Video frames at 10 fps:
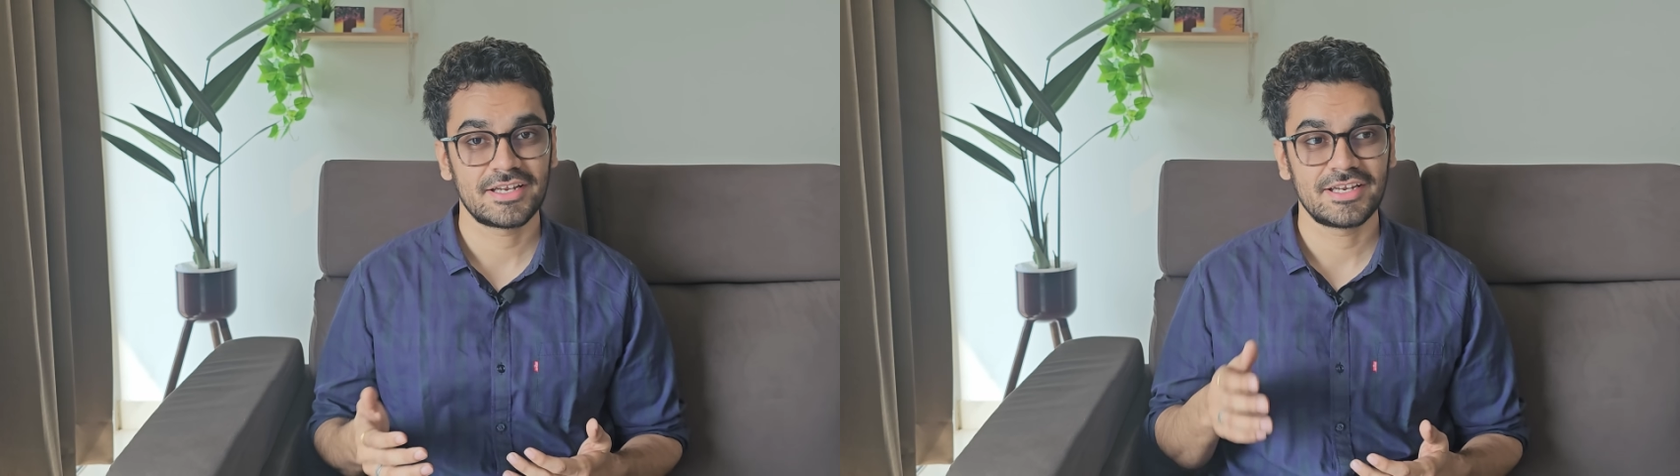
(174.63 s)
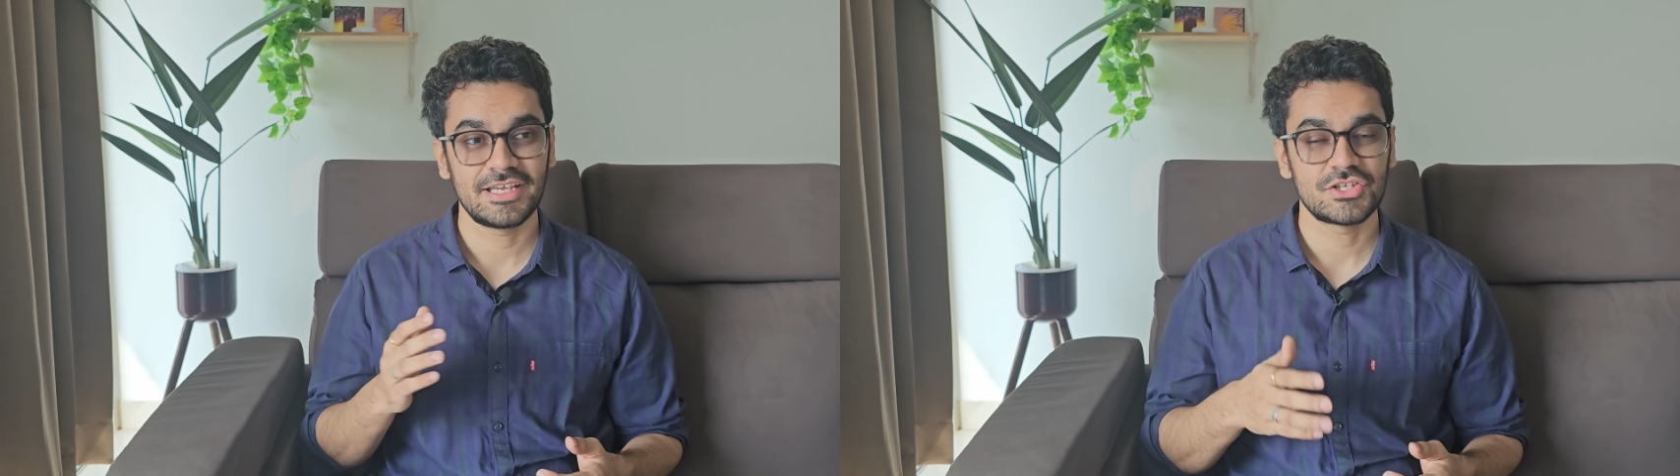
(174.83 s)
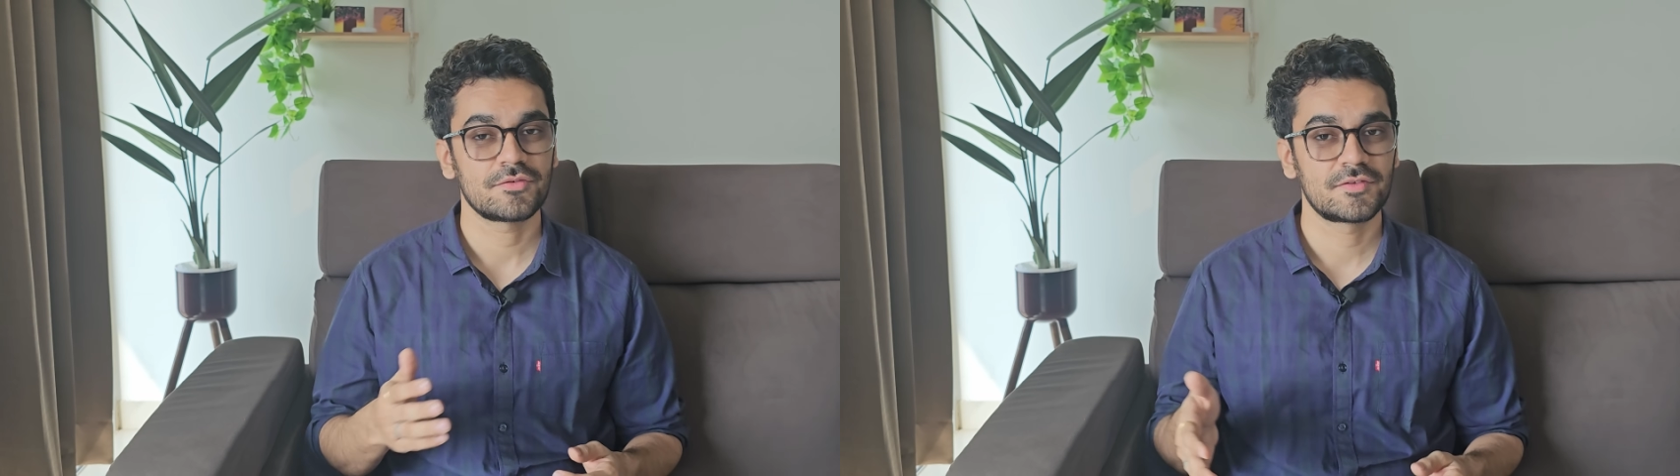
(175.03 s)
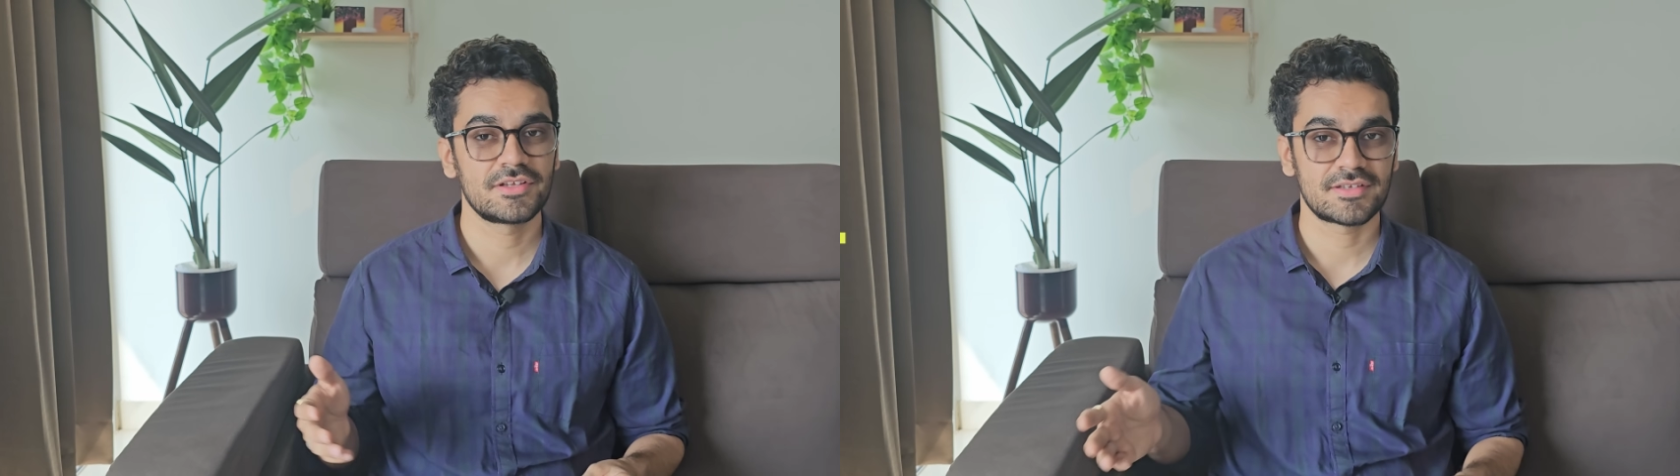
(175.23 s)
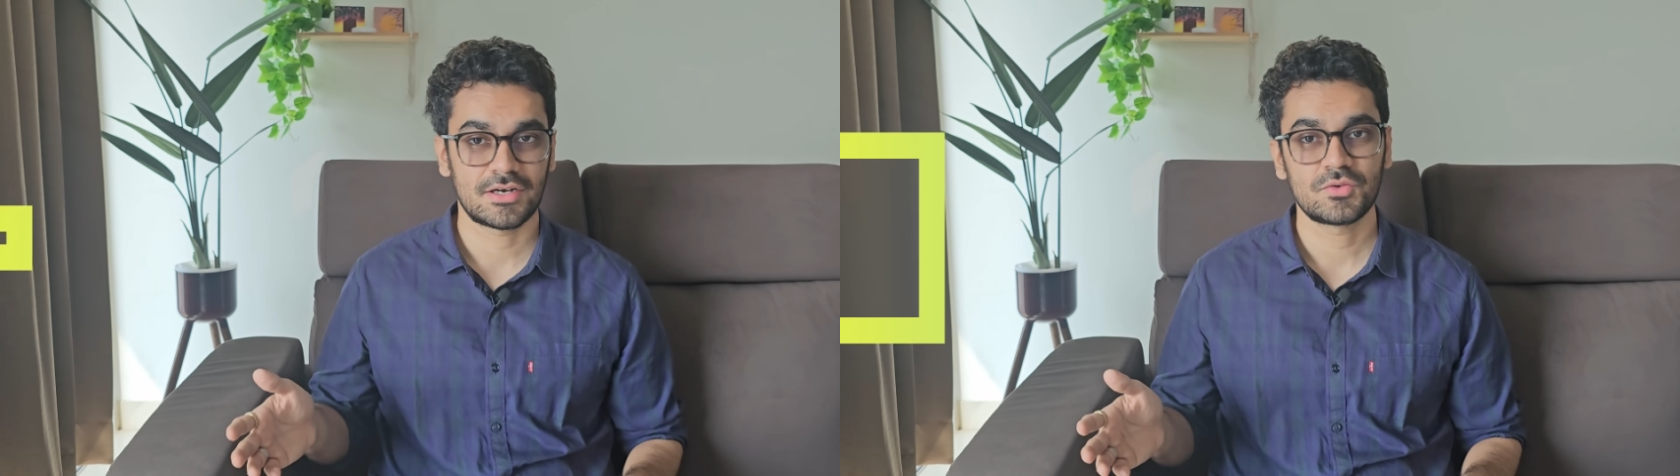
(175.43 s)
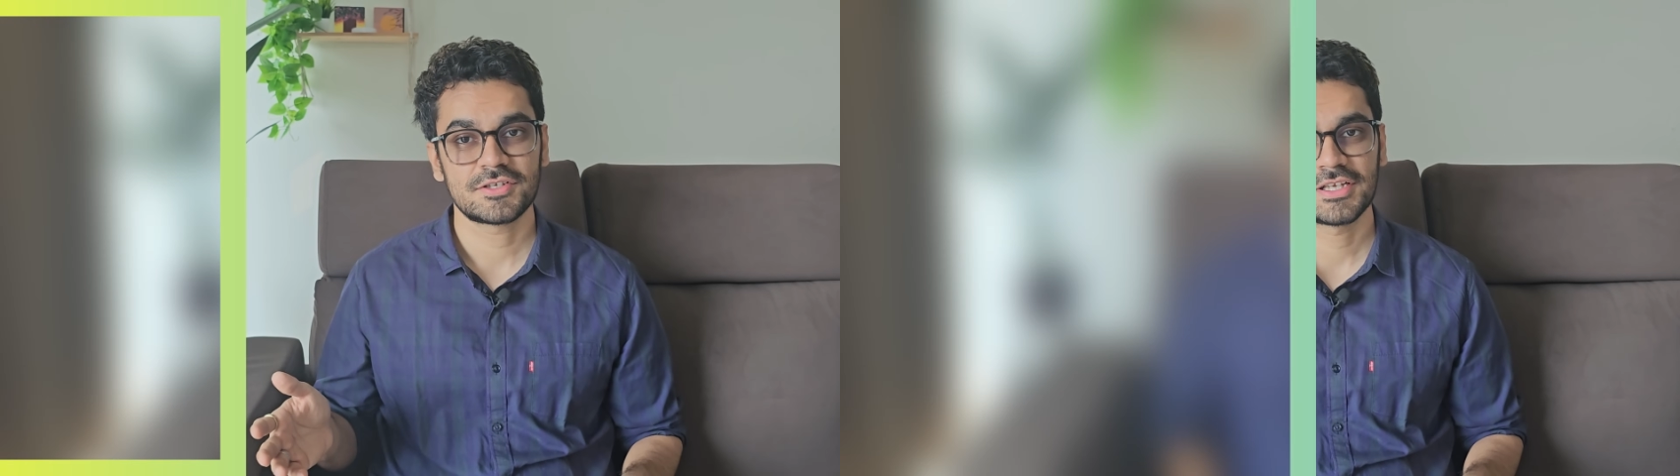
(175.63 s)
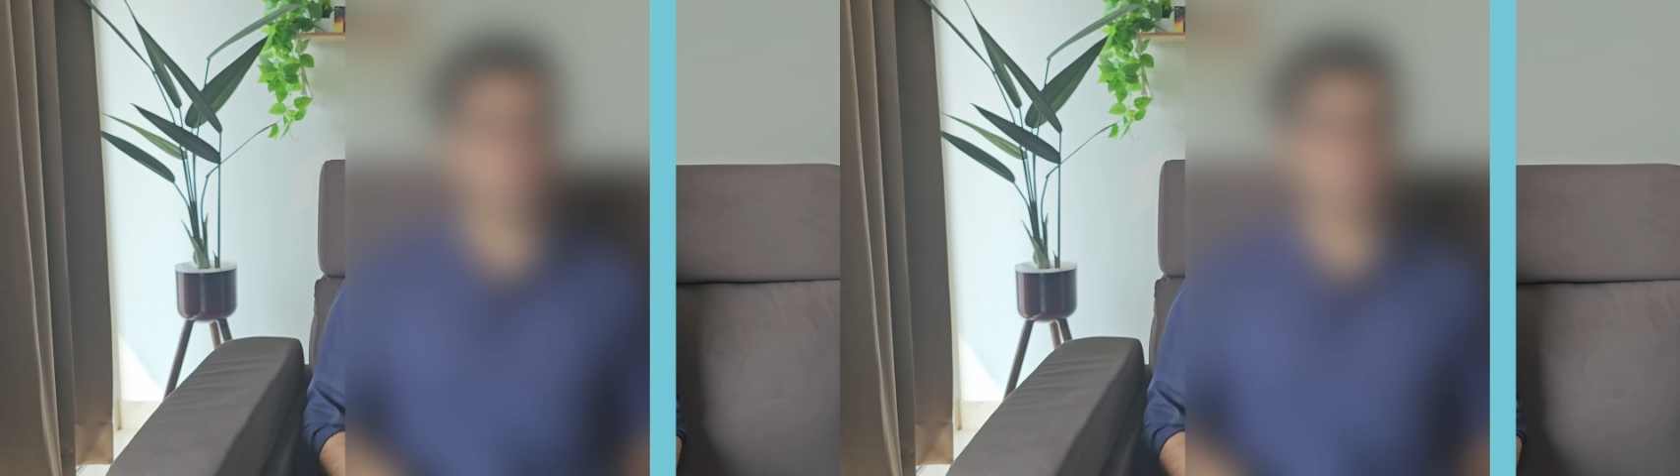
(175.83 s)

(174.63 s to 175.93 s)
in each of these rounds.